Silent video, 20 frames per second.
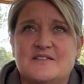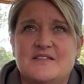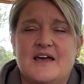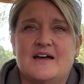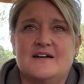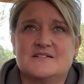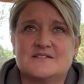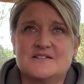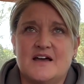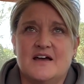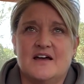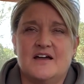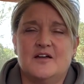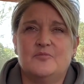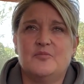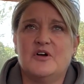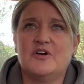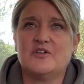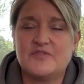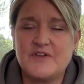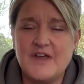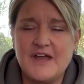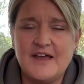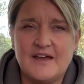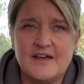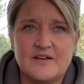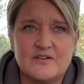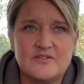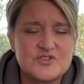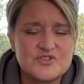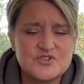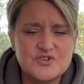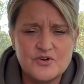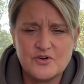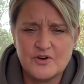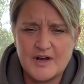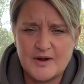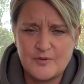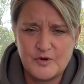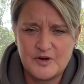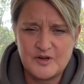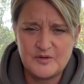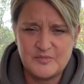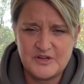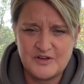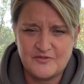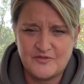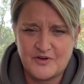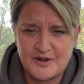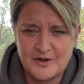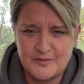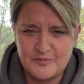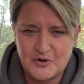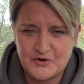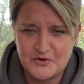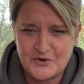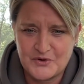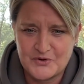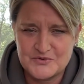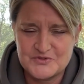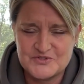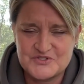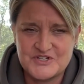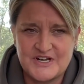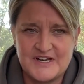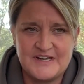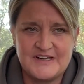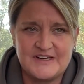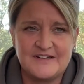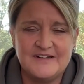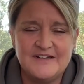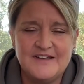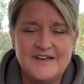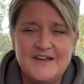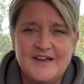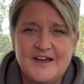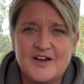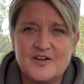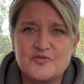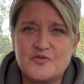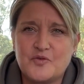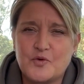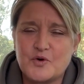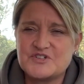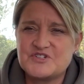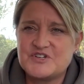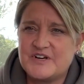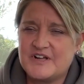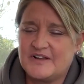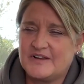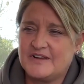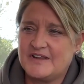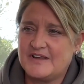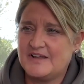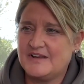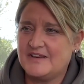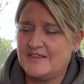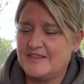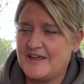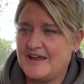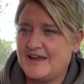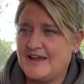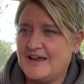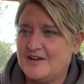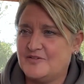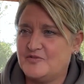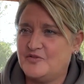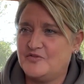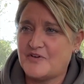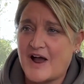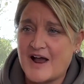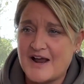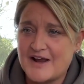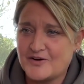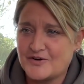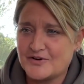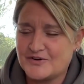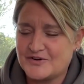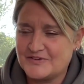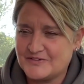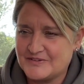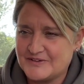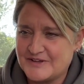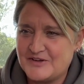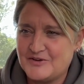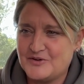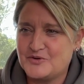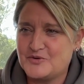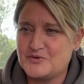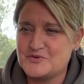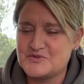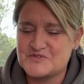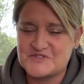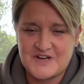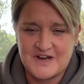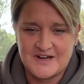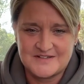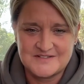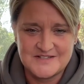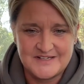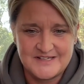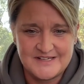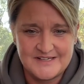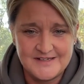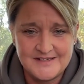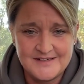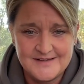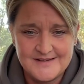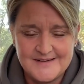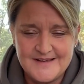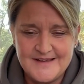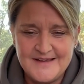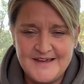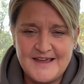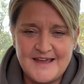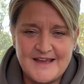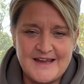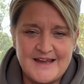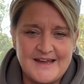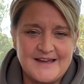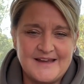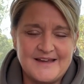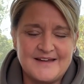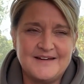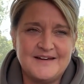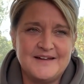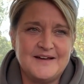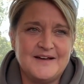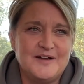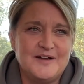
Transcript: that time of, yeah, sure, I want to be a volleyball coach. And unfortunately, they had fired Leo Uskatiki and